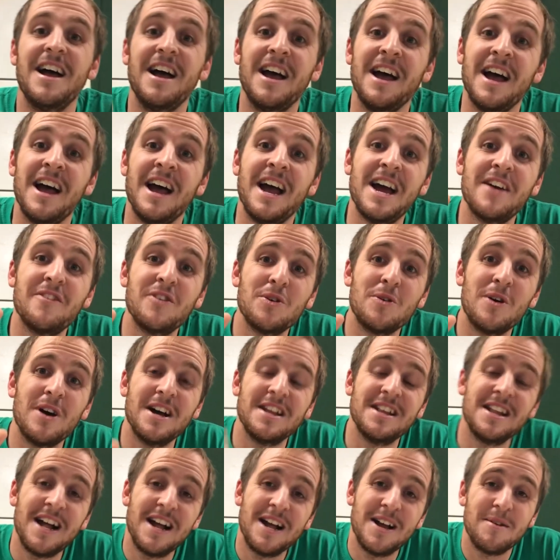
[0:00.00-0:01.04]
Hey
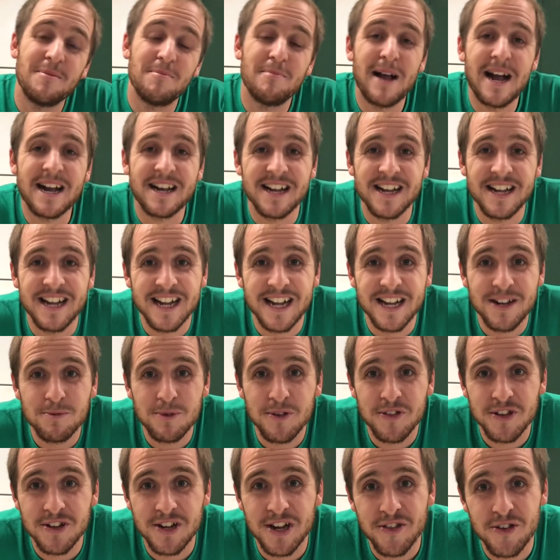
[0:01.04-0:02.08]
everyone, back again
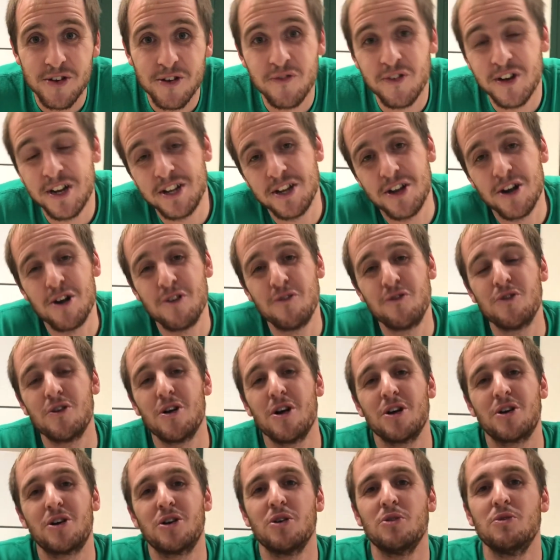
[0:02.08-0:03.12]
with another video for
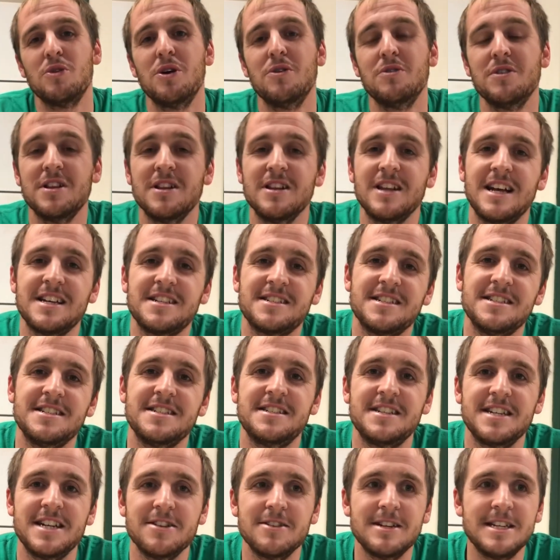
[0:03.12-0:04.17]
our Corona lesson
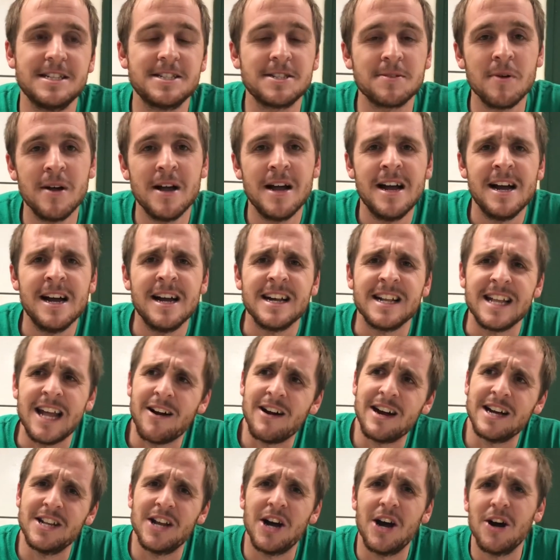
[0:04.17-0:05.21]
series.
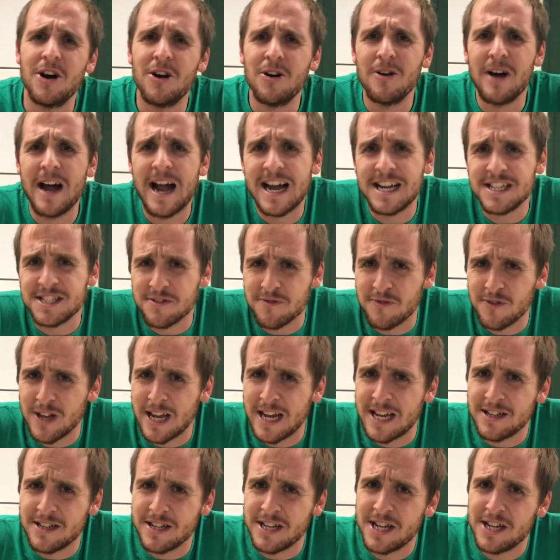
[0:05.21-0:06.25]
Now I know as of
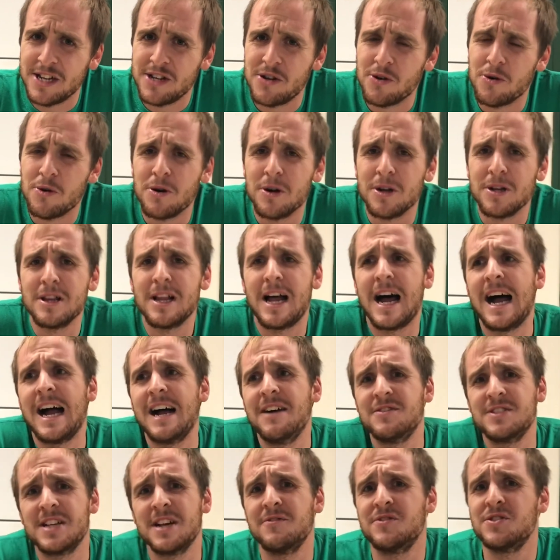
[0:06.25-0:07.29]
lately your
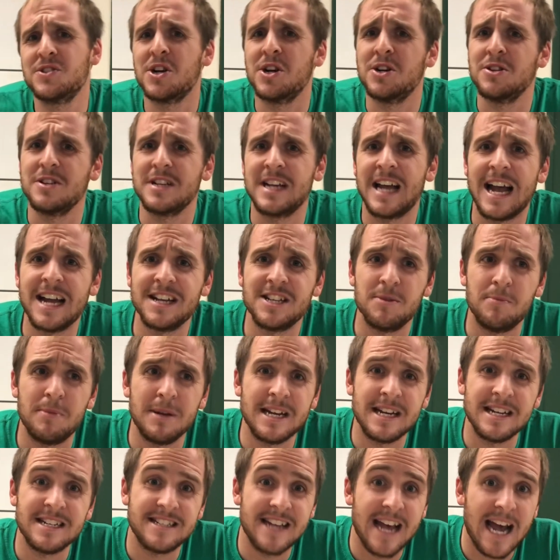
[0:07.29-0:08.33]
lives have certainly had to
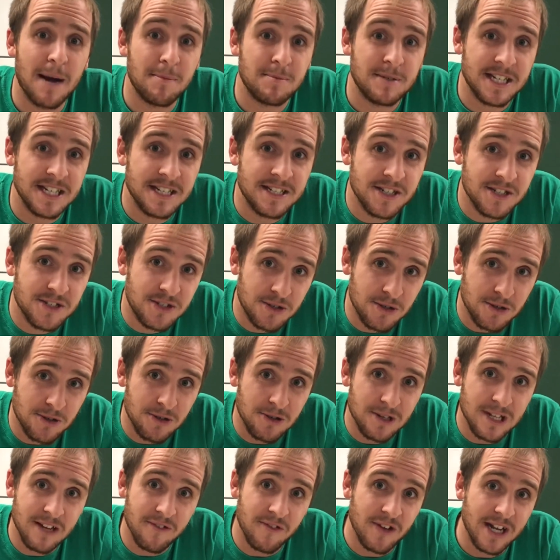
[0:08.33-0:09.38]
be adapted
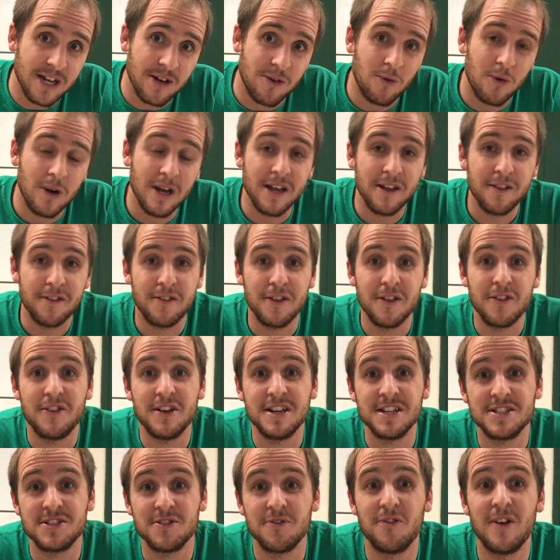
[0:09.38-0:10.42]
to living with
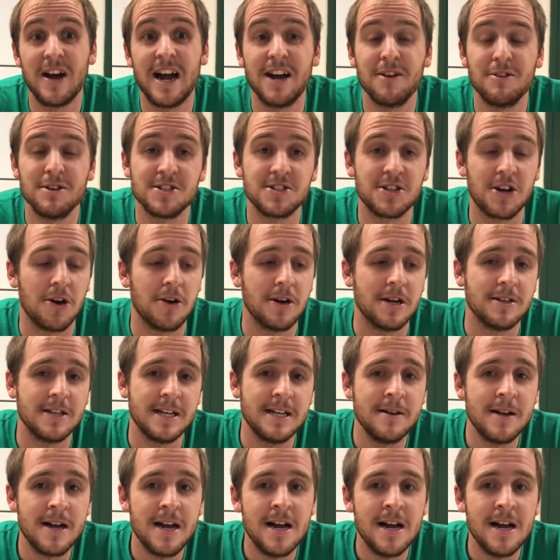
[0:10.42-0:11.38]
this virus currently.